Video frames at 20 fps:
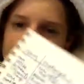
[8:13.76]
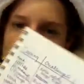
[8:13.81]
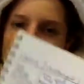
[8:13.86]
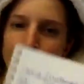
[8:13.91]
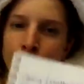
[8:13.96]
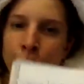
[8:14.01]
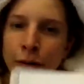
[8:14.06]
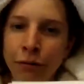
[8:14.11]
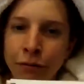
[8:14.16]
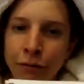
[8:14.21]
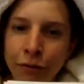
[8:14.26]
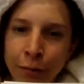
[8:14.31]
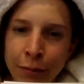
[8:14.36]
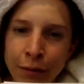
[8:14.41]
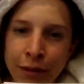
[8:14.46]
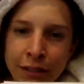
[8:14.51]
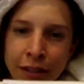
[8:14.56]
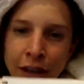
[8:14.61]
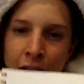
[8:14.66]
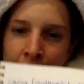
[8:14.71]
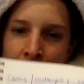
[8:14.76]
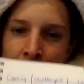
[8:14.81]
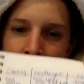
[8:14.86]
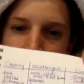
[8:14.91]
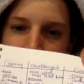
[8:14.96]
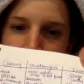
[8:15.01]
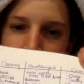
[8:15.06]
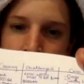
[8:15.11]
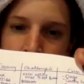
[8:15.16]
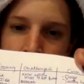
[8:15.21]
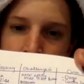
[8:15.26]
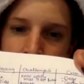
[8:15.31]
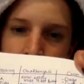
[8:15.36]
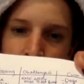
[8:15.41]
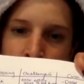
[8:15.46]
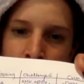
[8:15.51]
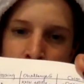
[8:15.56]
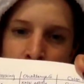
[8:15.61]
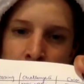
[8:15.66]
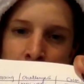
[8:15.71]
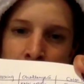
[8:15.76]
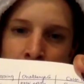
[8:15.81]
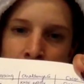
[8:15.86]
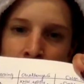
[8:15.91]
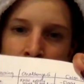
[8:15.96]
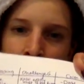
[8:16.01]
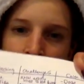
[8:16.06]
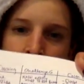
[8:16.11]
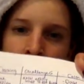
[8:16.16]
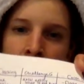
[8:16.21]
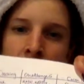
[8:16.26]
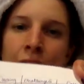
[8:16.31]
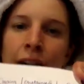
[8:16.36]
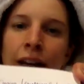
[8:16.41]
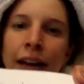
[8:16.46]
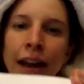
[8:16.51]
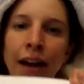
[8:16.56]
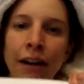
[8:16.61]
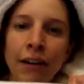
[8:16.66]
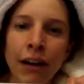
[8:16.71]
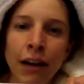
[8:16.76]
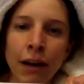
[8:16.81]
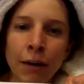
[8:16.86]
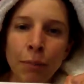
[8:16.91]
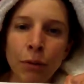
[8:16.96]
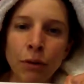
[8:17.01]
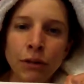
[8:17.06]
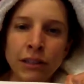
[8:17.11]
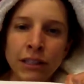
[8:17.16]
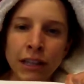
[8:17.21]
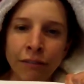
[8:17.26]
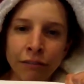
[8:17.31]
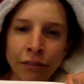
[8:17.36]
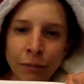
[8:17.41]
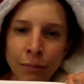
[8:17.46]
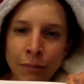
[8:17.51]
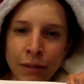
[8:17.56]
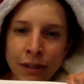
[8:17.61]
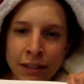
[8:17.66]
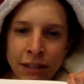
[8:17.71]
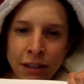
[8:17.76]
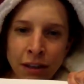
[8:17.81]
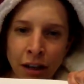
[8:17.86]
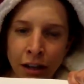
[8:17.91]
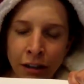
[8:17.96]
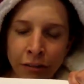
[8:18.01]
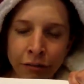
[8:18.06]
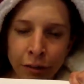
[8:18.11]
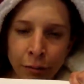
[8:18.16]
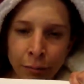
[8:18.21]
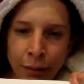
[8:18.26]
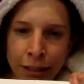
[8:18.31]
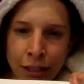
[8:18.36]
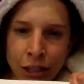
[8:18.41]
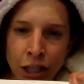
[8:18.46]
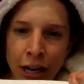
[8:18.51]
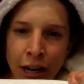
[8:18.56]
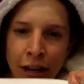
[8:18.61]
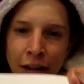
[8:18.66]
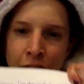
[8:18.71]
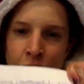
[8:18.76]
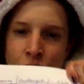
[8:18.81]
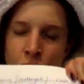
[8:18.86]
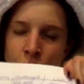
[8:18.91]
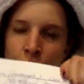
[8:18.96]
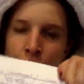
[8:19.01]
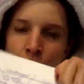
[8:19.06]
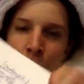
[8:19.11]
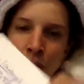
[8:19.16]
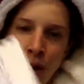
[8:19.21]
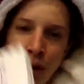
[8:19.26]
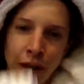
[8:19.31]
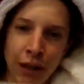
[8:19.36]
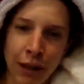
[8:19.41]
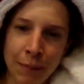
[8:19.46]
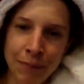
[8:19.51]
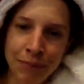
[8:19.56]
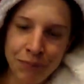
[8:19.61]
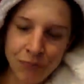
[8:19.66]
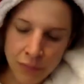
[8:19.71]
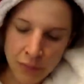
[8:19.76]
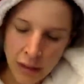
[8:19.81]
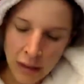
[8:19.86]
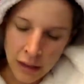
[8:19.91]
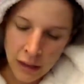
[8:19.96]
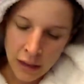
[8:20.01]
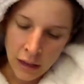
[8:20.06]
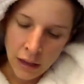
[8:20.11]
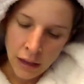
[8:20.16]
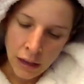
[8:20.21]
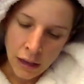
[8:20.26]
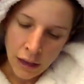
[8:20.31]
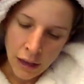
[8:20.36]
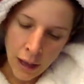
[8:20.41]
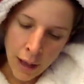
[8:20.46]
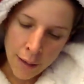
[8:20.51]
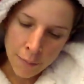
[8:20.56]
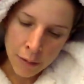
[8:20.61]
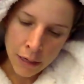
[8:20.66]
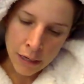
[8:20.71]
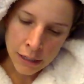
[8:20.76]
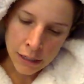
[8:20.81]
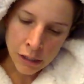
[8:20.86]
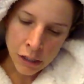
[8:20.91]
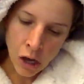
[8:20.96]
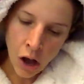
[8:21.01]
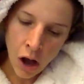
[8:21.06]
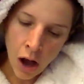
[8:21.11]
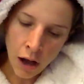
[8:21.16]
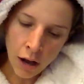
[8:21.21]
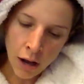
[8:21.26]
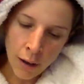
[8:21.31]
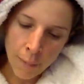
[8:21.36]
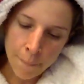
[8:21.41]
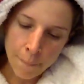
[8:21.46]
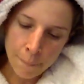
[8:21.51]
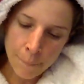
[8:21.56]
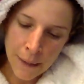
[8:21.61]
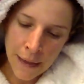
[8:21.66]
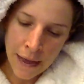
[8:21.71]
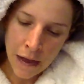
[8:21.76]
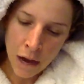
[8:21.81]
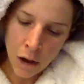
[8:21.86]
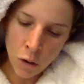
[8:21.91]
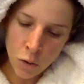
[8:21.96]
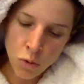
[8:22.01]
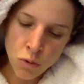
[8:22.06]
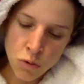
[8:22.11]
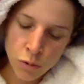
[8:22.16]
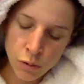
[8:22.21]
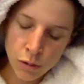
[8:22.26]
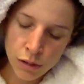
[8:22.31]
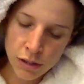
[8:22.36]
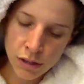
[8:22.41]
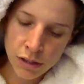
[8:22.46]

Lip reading: something from this column, good to go. Now I got to pull something from this column, from my challenge group column. I'm going to talk about